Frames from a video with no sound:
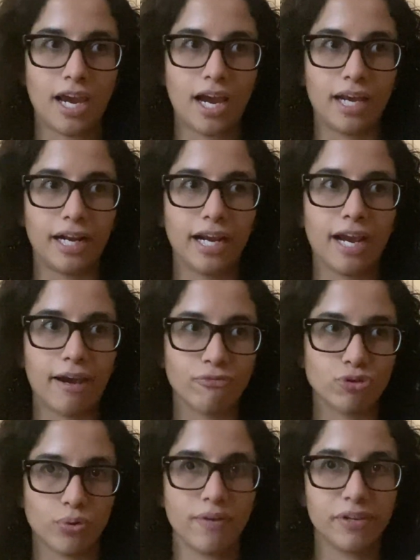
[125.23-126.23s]
and I have
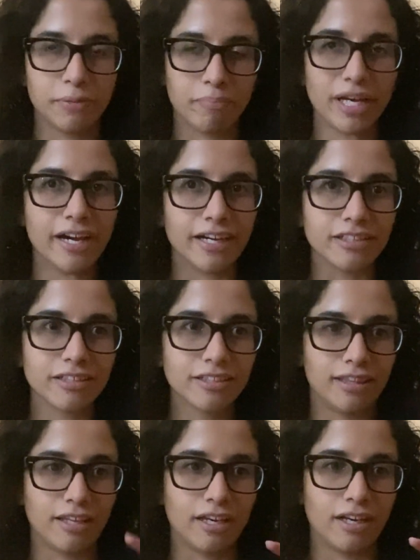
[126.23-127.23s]
driven back,
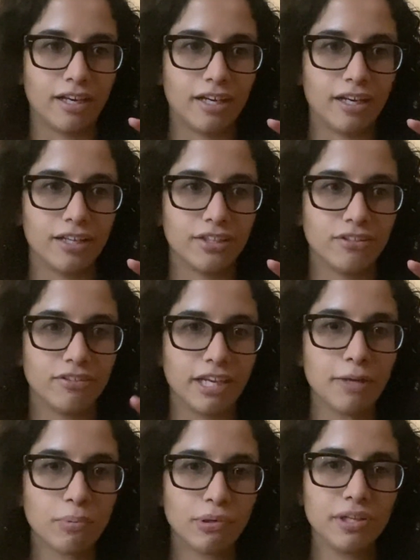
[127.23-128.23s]
the
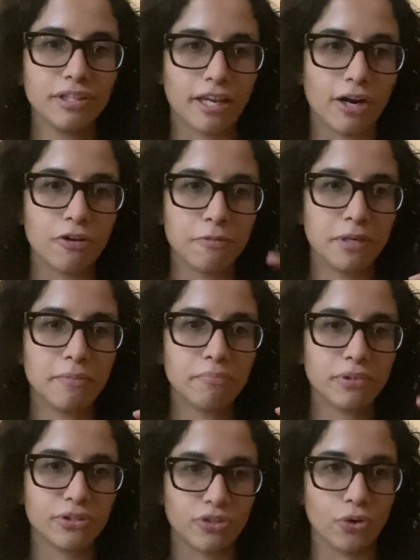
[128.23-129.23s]
debris that I
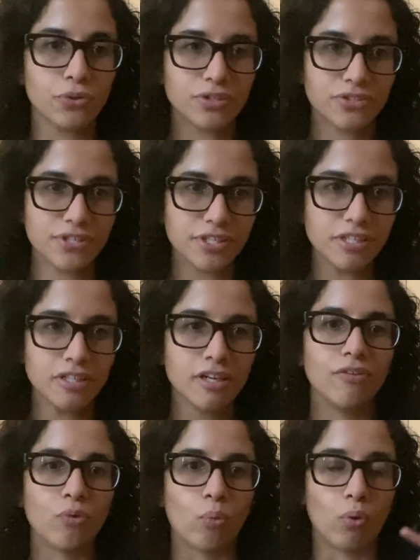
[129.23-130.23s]
remember noticing
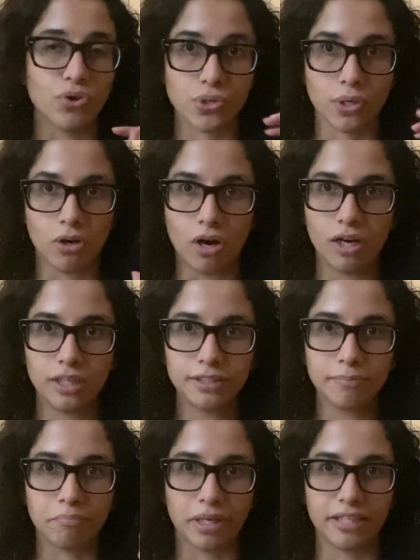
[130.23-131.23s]
was gone
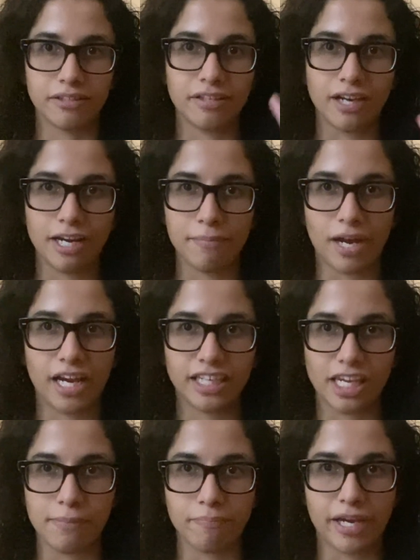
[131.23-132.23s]
by the time I
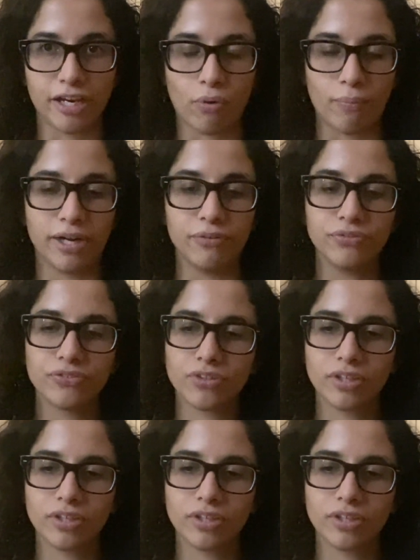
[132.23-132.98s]
came back around.